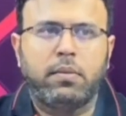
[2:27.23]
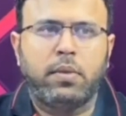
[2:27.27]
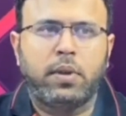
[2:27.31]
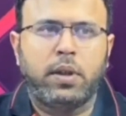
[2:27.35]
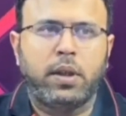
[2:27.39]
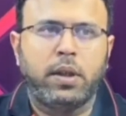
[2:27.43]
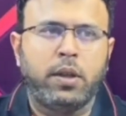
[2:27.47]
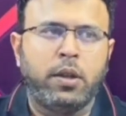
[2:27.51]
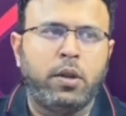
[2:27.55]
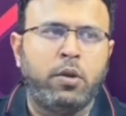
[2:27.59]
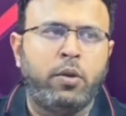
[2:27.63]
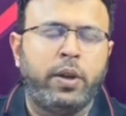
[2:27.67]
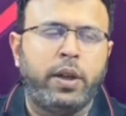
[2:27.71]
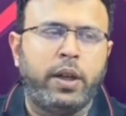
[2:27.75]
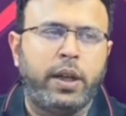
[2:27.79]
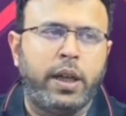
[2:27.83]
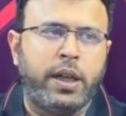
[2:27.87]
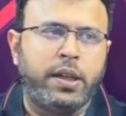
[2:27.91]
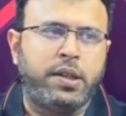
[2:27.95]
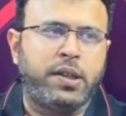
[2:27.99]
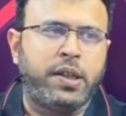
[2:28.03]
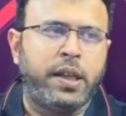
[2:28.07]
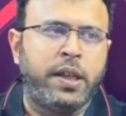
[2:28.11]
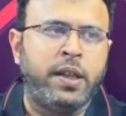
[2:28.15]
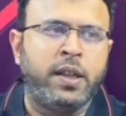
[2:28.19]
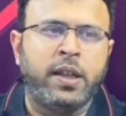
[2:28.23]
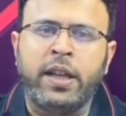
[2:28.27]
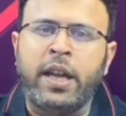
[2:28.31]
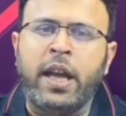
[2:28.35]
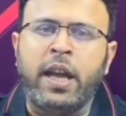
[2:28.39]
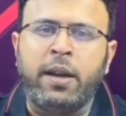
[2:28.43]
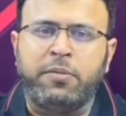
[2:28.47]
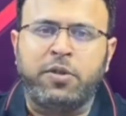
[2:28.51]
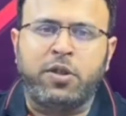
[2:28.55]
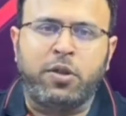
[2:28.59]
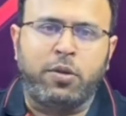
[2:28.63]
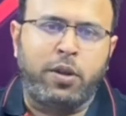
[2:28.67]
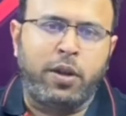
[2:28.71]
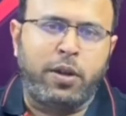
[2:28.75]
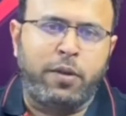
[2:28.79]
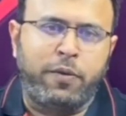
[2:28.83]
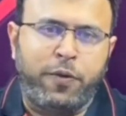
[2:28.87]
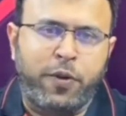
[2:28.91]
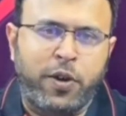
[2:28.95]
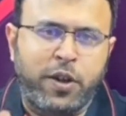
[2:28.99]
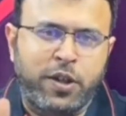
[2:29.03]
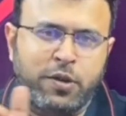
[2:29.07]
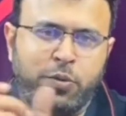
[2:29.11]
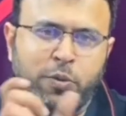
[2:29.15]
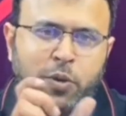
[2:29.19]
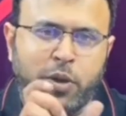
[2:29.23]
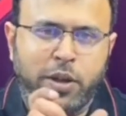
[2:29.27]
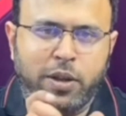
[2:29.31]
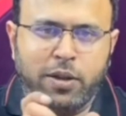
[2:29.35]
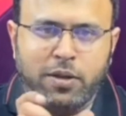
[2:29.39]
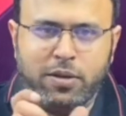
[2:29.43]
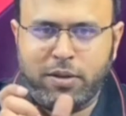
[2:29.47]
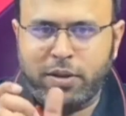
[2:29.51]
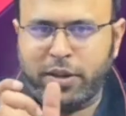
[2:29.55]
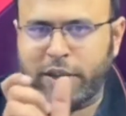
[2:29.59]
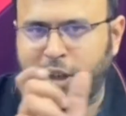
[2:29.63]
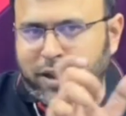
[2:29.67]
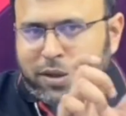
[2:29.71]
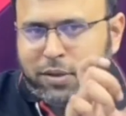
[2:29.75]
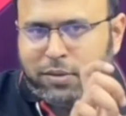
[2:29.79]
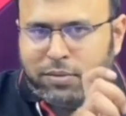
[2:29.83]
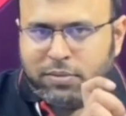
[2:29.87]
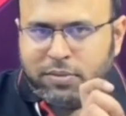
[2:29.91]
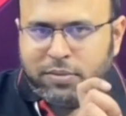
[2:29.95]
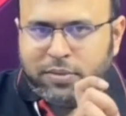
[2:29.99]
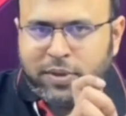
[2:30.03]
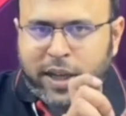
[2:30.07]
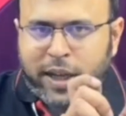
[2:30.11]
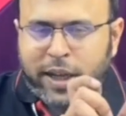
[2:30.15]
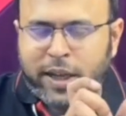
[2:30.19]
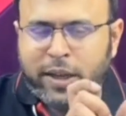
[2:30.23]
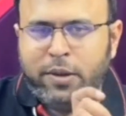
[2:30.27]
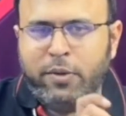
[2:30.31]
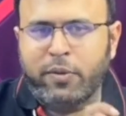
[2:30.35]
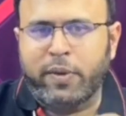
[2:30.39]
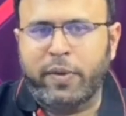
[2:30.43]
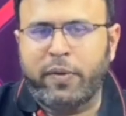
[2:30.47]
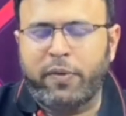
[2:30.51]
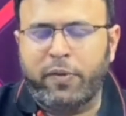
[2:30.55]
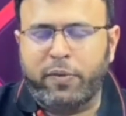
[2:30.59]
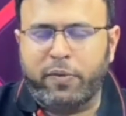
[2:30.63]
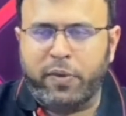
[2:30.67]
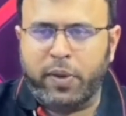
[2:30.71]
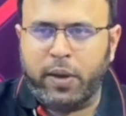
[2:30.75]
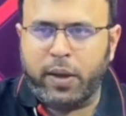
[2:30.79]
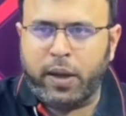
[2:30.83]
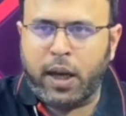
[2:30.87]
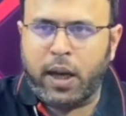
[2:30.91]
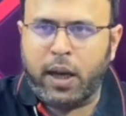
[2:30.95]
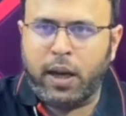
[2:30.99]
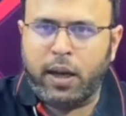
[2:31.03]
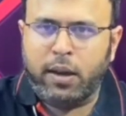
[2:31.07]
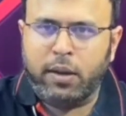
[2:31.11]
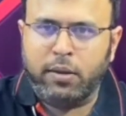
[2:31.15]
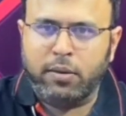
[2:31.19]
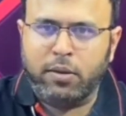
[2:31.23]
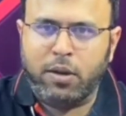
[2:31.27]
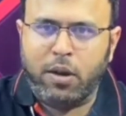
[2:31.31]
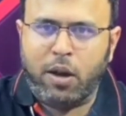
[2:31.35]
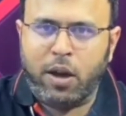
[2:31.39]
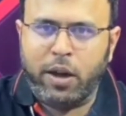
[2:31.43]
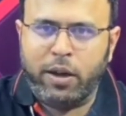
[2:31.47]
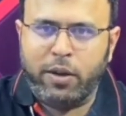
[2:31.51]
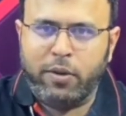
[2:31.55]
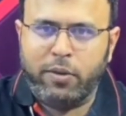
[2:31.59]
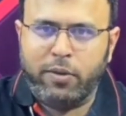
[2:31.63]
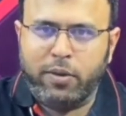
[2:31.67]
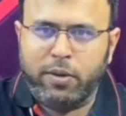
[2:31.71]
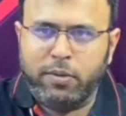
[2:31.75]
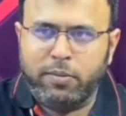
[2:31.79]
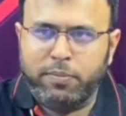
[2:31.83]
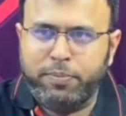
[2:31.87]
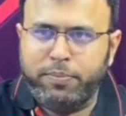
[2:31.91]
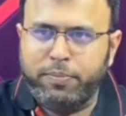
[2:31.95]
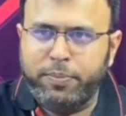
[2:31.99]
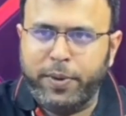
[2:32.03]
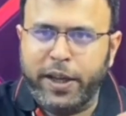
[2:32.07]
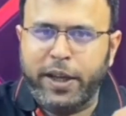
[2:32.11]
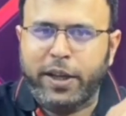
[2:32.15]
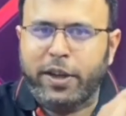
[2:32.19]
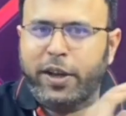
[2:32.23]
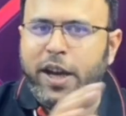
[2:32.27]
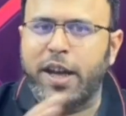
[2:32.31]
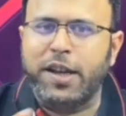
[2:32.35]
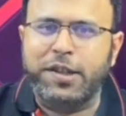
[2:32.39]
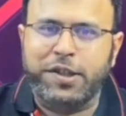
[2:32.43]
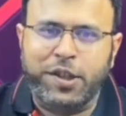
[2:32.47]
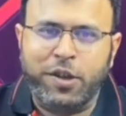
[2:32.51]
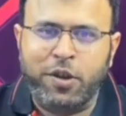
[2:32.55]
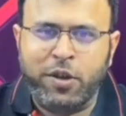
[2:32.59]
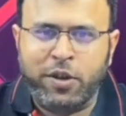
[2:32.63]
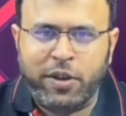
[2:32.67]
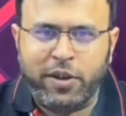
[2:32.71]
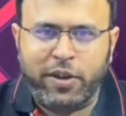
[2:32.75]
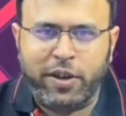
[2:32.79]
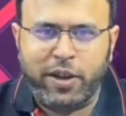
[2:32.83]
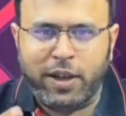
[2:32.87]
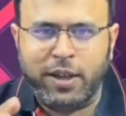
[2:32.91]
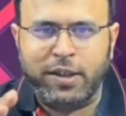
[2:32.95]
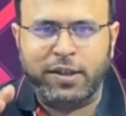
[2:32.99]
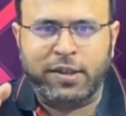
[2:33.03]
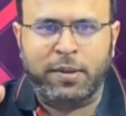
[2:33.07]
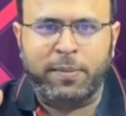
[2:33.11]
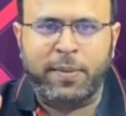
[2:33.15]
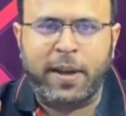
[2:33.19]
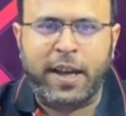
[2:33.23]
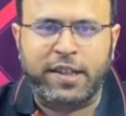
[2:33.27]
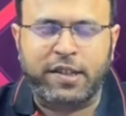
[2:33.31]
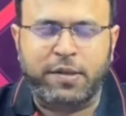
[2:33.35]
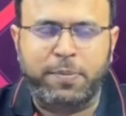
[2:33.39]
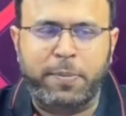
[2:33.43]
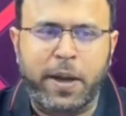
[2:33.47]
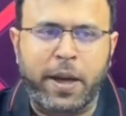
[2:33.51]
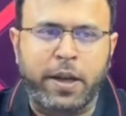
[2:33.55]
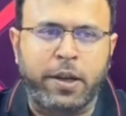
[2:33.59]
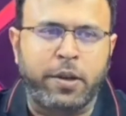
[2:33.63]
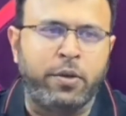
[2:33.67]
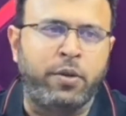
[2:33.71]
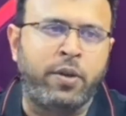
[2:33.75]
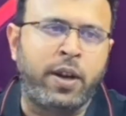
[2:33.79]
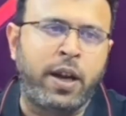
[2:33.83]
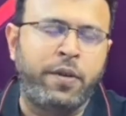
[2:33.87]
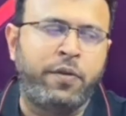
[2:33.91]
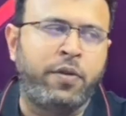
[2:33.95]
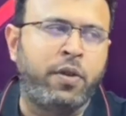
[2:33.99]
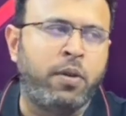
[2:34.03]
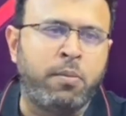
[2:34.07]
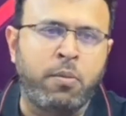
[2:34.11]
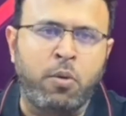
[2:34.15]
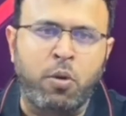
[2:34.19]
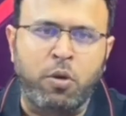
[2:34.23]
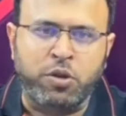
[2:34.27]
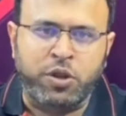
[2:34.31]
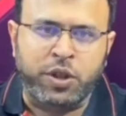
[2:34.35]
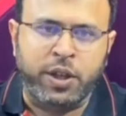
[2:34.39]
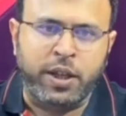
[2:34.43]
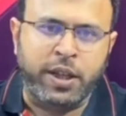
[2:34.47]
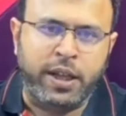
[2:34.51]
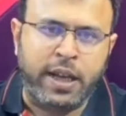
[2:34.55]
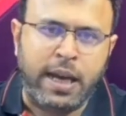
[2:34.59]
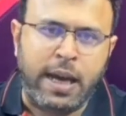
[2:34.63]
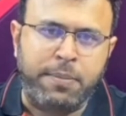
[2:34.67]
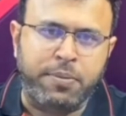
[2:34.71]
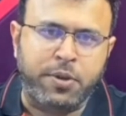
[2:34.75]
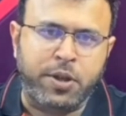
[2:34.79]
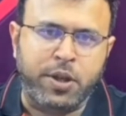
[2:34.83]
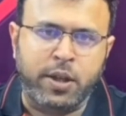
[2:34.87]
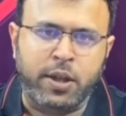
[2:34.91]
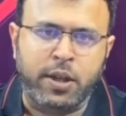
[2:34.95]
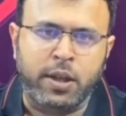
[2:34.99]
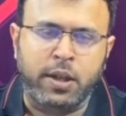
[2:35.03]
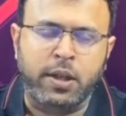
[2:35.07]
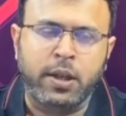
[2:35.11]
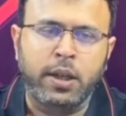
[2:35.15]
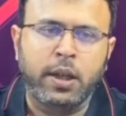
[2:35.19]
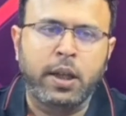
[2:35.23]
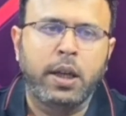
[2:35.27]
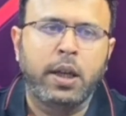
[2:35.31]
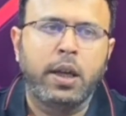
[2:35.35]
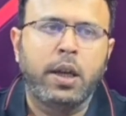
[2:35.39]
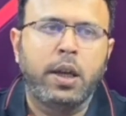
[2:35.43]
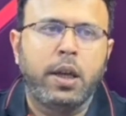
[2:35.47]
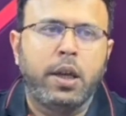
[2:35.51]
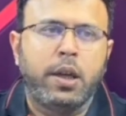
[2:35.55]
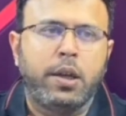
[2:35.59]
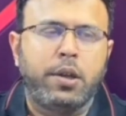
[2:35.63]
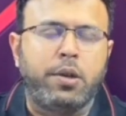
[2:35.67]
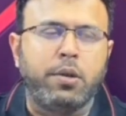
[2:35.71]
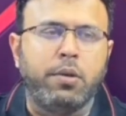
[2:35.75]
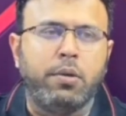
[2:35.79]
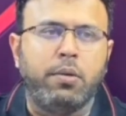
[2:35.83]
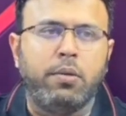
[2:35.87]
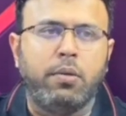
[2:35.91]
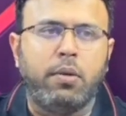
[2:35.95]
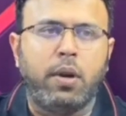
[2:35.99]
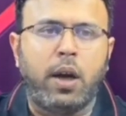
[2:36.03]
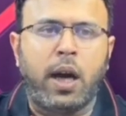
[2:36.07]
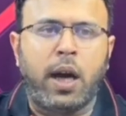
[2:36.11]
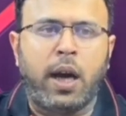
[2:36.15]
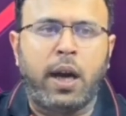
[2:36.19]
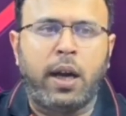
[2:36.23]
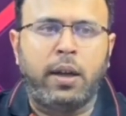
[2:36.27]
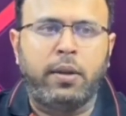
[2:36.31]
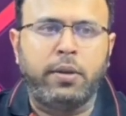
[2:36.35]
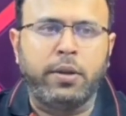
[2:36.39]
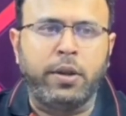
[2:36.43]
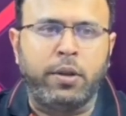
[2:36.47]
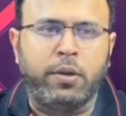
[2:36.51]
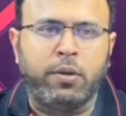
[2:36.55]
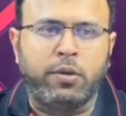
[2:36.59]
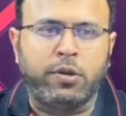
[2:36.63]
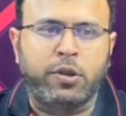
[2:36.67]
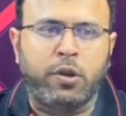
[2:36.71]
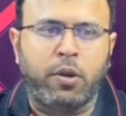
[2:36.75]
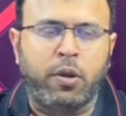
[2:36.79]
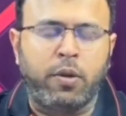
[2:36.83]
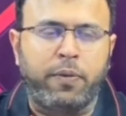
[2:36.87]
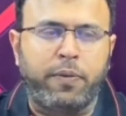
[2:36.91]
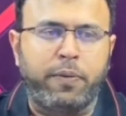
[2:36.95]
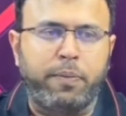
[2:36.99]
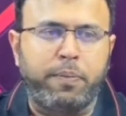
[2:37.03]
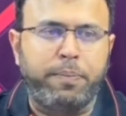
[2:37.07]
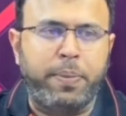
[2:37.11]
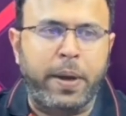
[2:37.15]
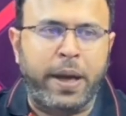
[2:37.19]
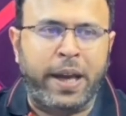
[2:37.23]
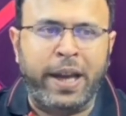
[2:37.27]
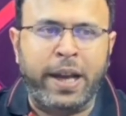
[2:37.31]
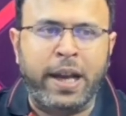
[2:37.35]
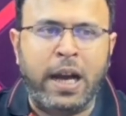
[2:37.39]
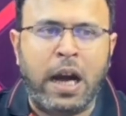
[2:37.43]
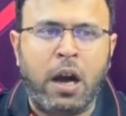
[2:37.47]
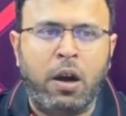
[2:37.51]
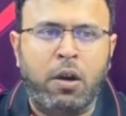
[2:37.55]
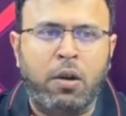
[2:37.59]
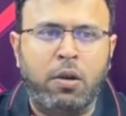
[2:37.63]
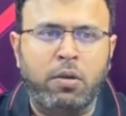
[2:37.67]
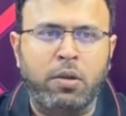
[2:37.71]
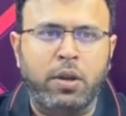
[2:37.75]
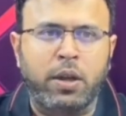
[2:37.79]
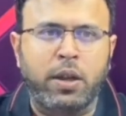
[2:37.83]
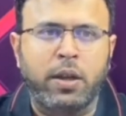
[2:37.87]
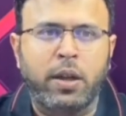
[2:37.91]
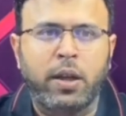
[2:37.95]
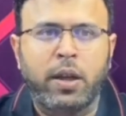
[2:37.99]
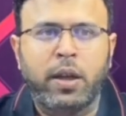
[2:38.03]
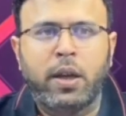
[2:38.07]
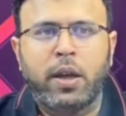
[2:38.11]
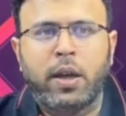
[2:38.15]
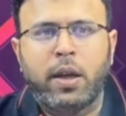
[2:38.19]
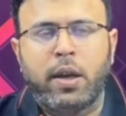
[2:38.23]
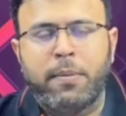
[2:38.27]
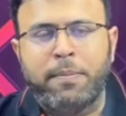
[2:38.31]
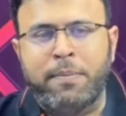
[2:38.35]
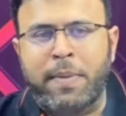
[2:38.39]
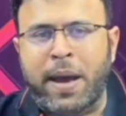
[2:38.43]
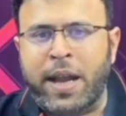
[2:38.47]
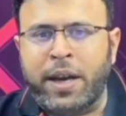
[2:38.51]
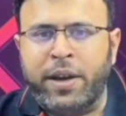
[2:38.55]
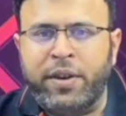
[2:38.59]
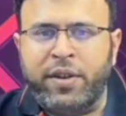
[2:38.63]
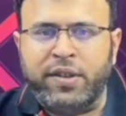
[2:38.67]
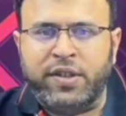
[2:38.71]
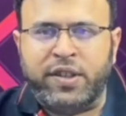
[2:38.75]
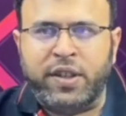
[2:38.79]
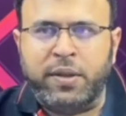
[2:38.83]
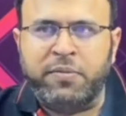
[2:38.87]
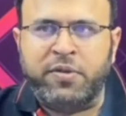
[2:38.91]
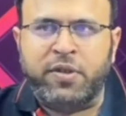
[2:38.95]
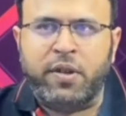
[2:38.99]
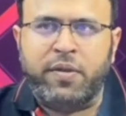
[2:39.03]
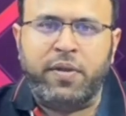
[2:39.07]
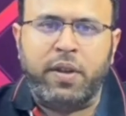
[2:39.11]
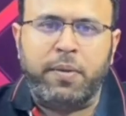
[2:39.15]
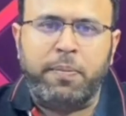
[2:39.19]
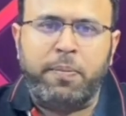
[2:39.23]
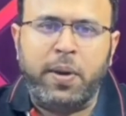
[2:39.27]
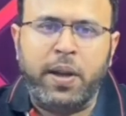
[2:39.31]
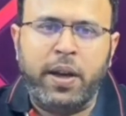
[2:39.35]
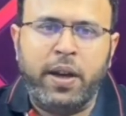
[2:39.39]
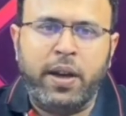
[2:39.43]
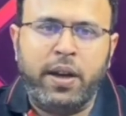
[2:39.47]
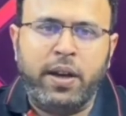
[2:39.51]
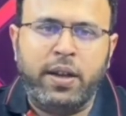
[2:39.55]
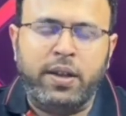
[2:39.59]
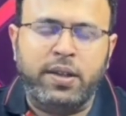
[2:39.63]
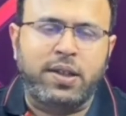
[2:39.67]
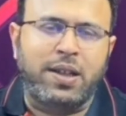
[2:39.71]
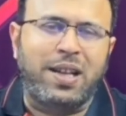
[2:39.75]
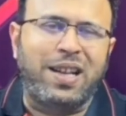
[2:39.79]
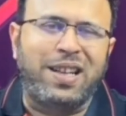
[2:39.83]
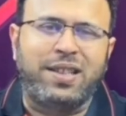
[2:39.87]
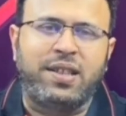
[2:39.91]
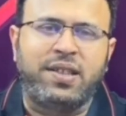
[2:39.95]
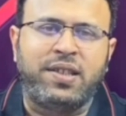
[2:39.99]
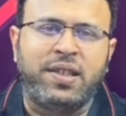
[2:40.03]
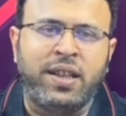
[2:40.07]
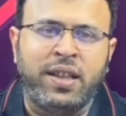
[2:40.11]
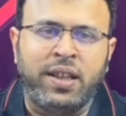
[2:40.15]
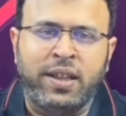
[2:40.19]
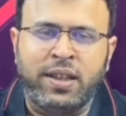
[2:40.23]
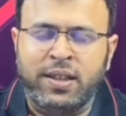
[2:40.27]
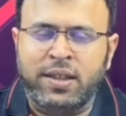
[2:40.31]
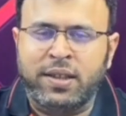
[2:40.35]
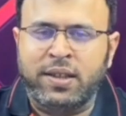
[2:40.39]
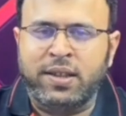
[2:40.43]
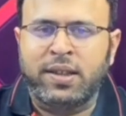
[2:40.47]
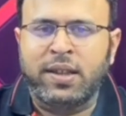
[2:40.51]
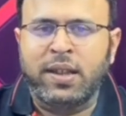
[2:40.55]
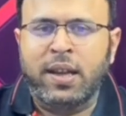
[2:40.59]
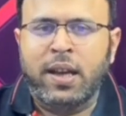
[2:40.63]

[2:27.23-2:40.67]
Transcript: It's in the name. So the first word, real, right? We've gone pretty crazy on the realism aspect, right? From motion capture to sort of picking out mannerisms of the players, cutscenes,